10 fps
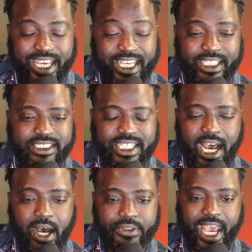He is
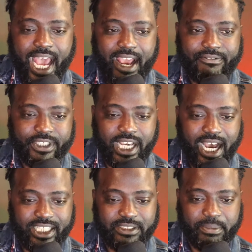now the
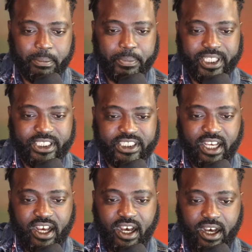advertisement piece
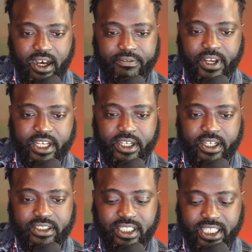of
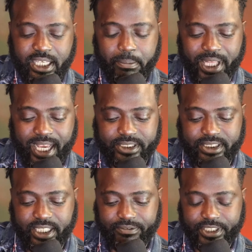the eBlack
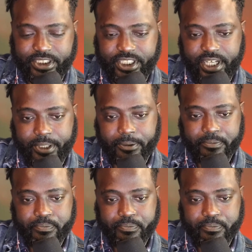TV channel.